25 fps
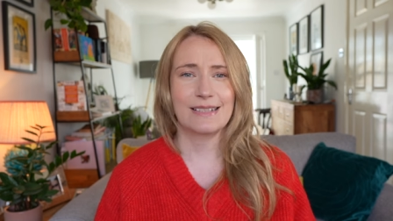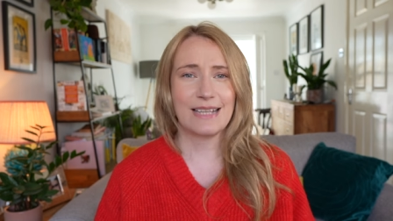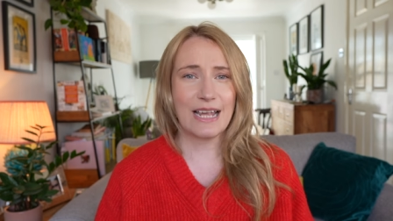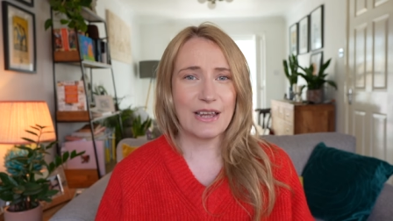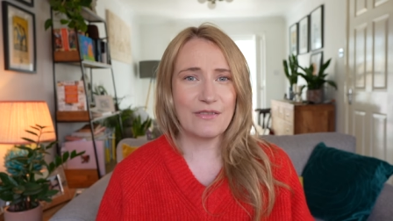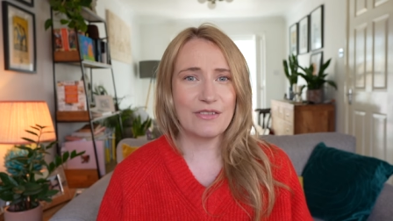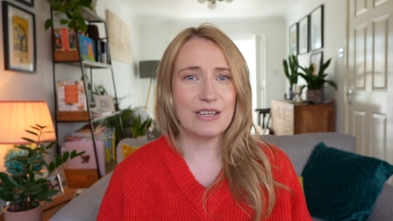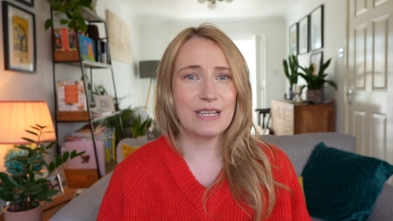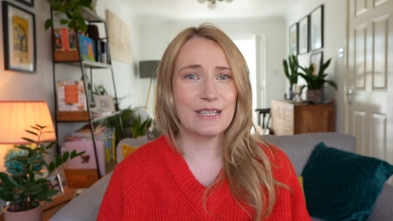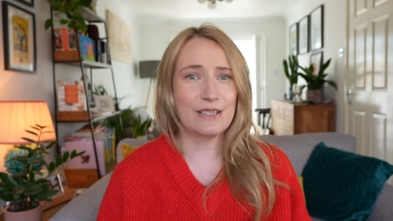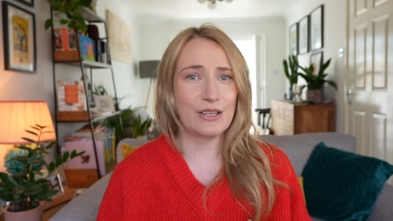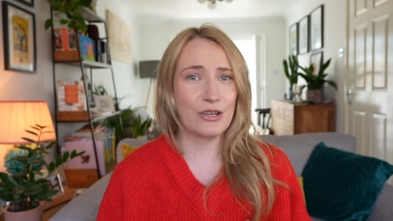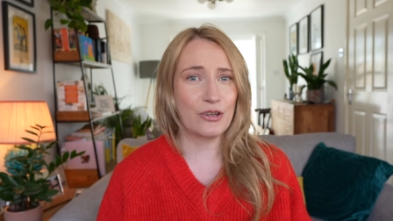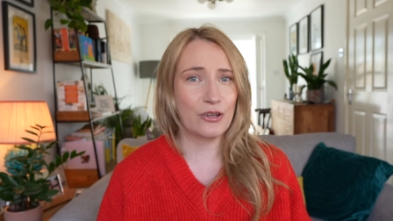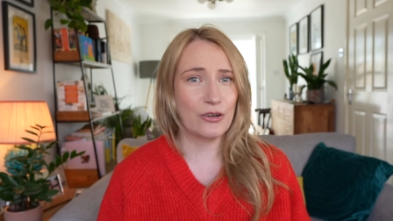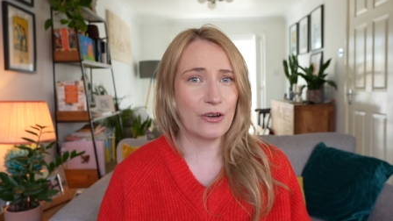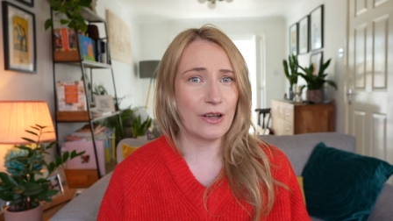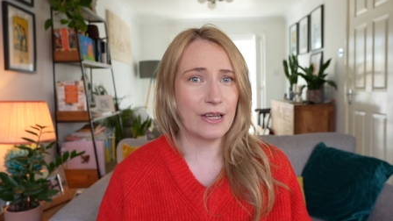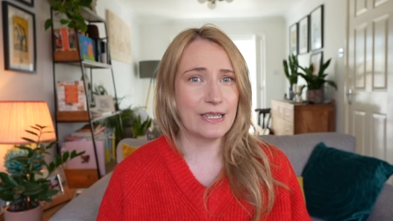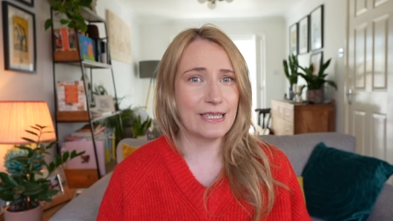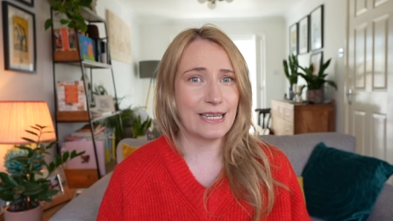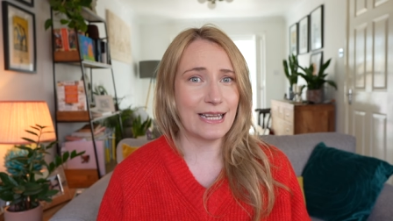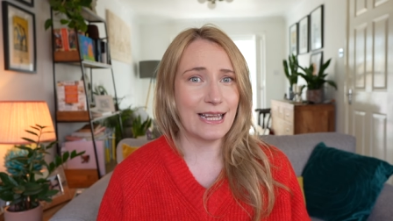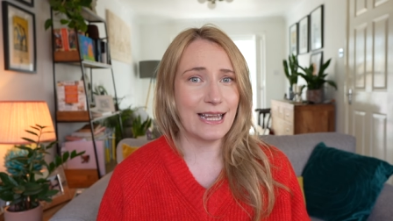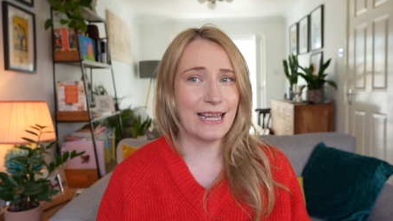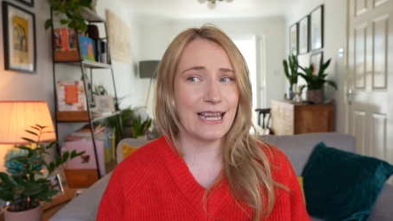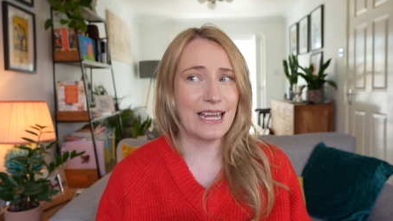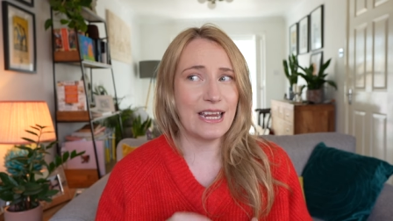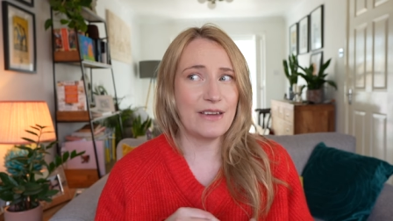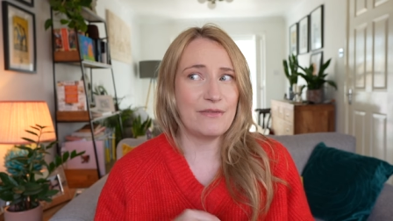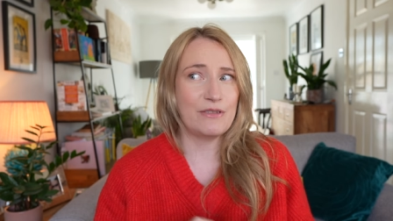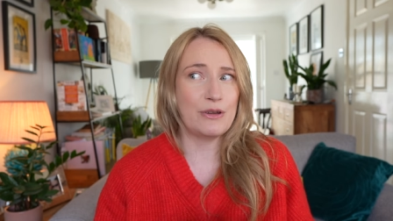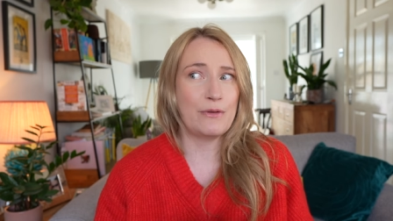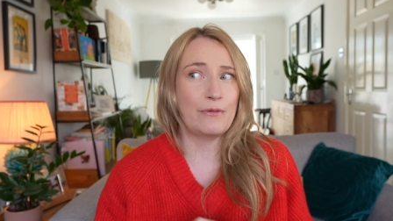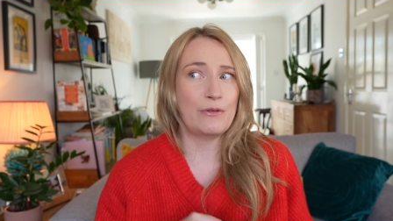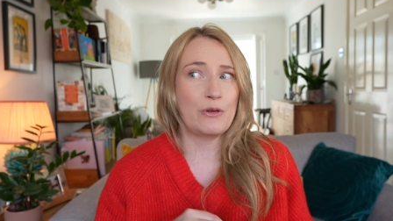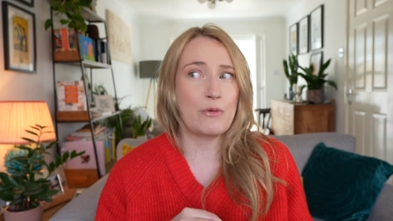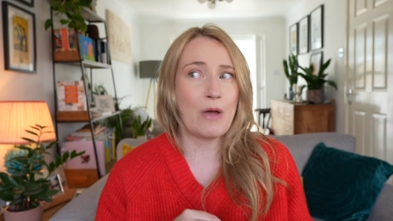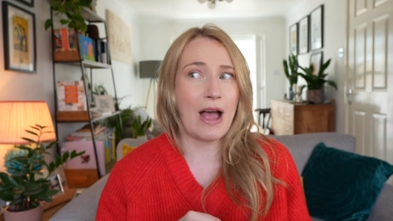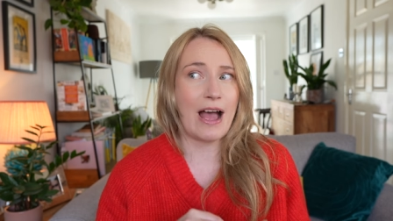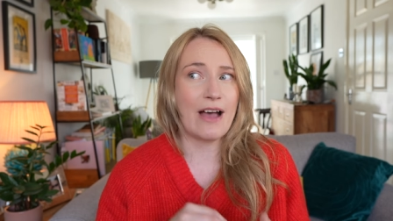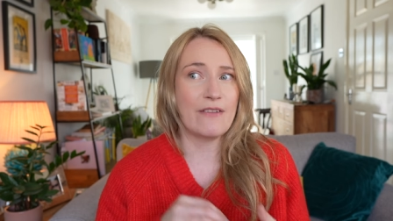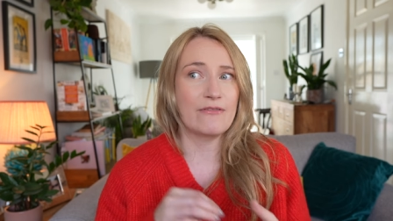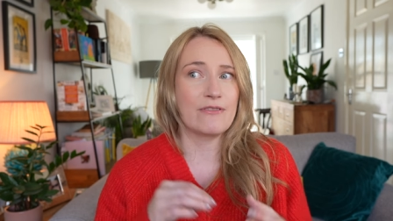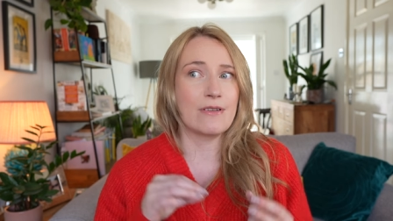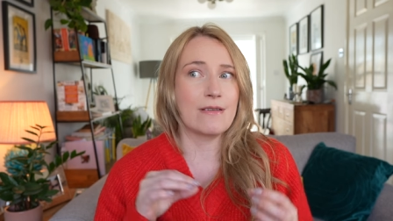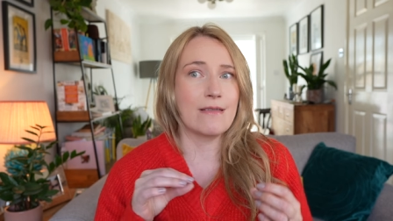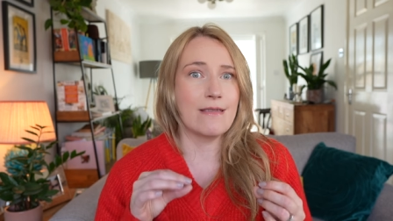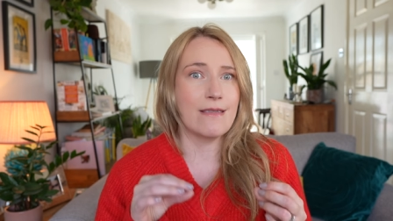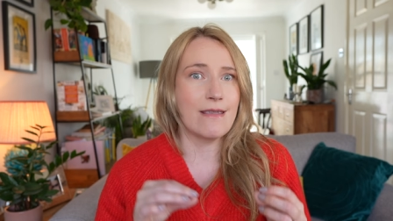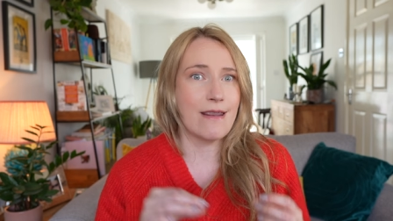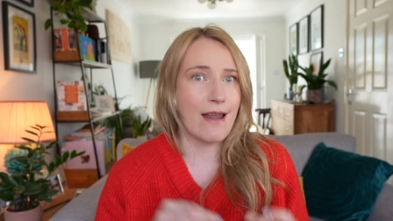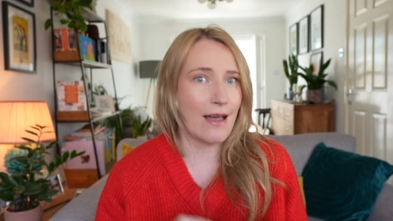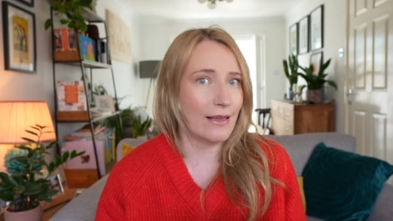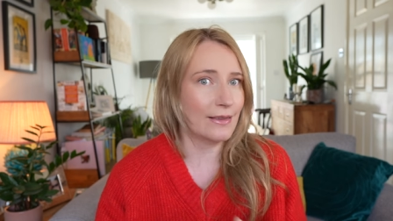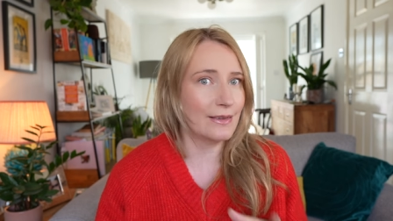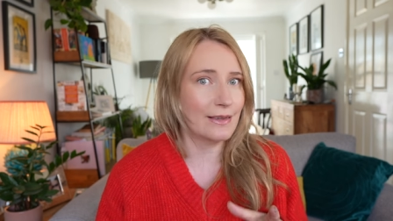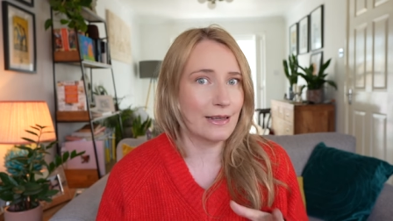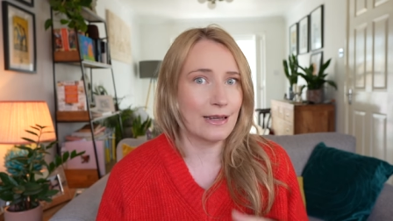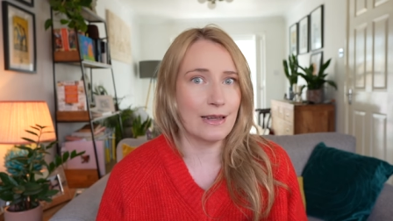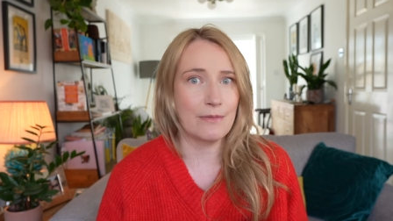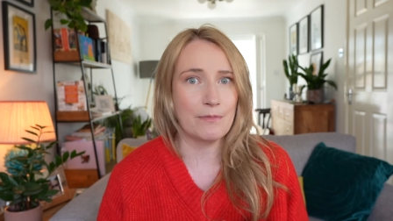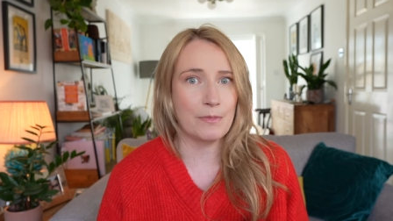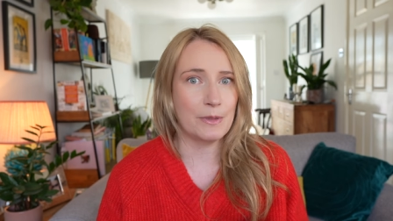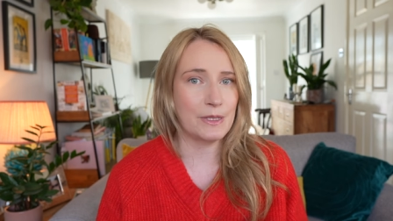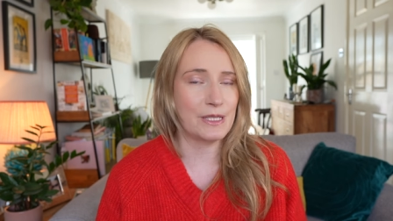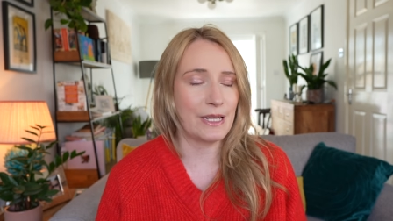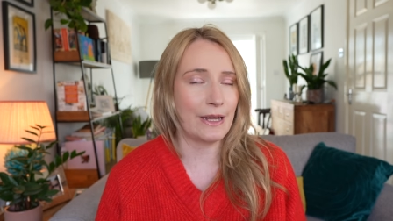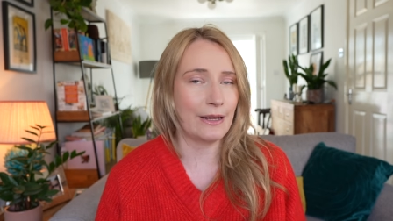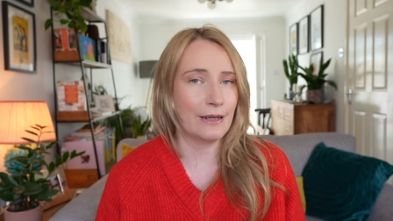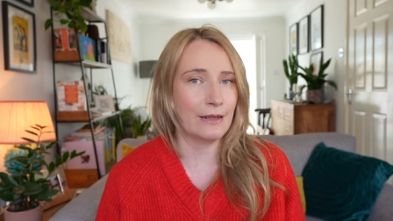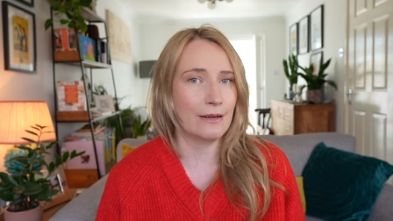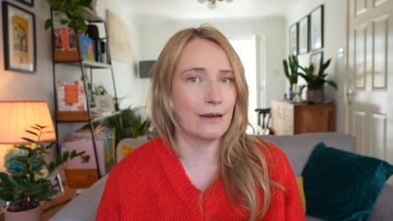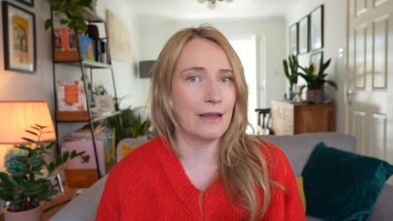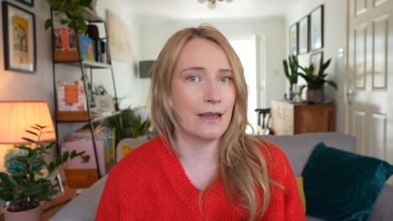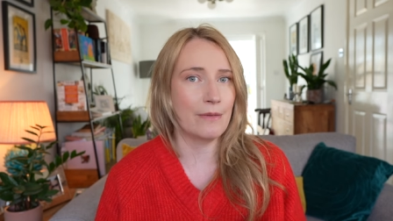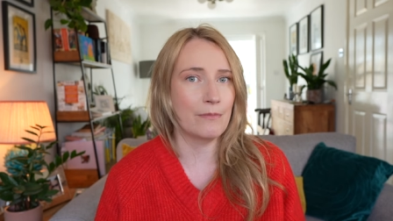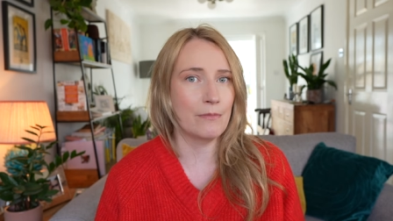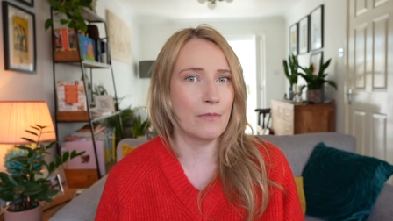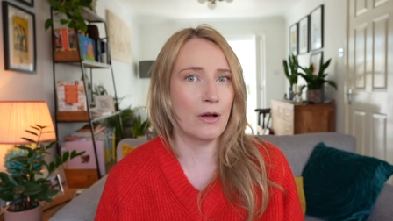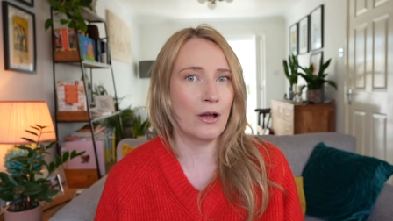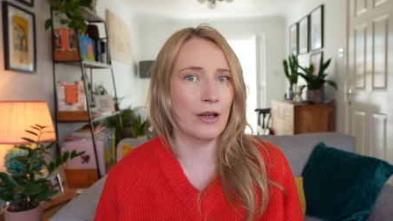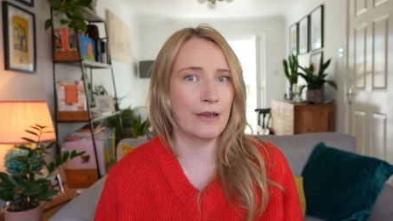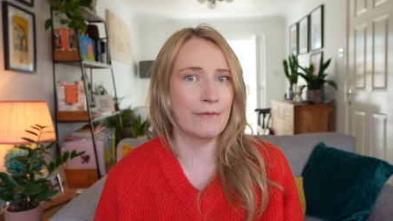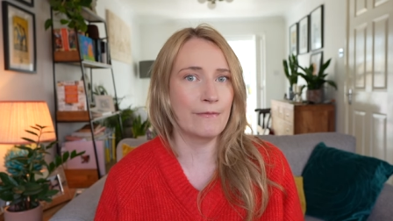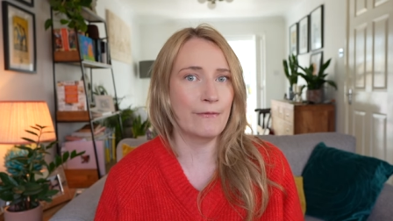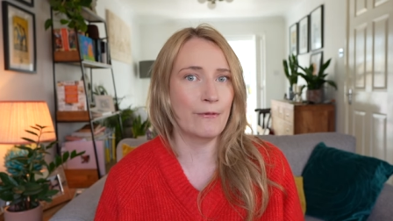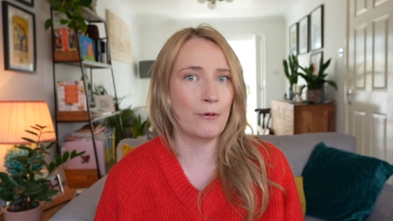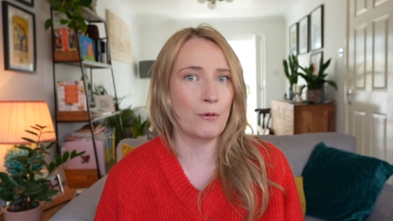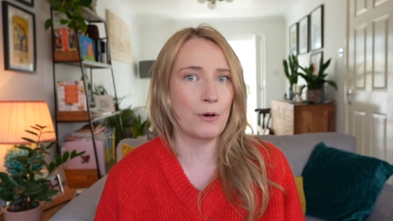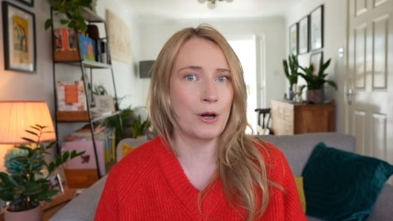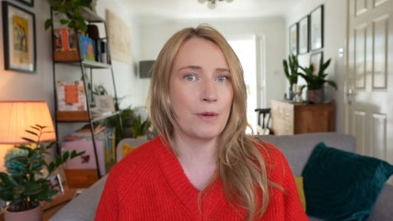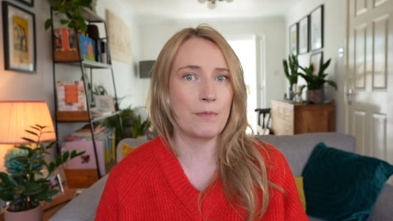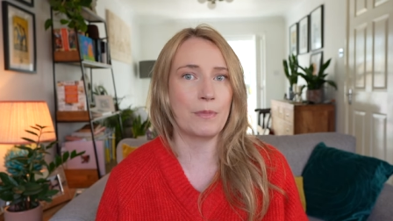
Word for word: Saving is a good idea even if you have nothing in particular in mind for